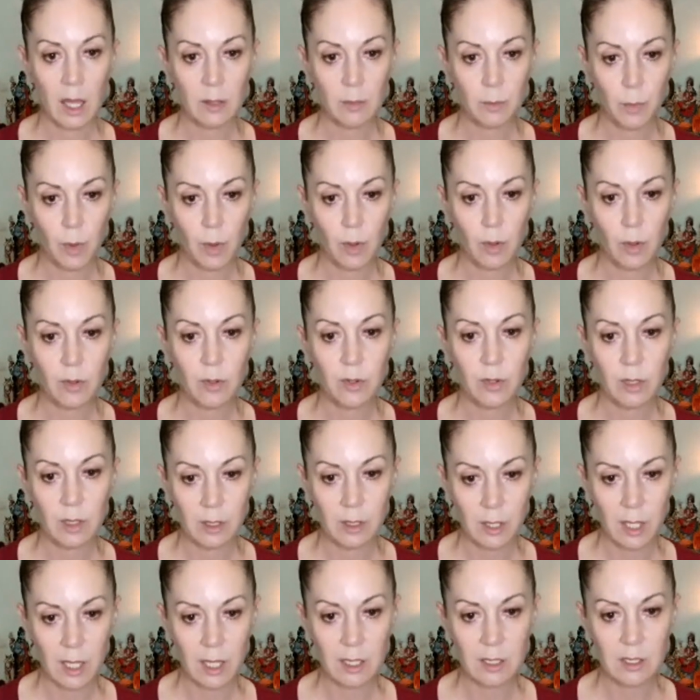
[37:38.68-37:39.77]
and both
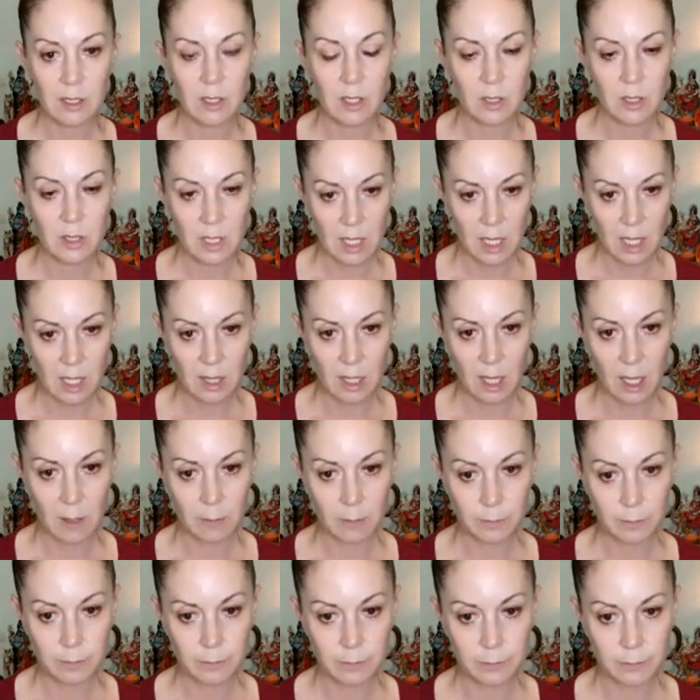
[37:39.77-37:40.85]
legs together,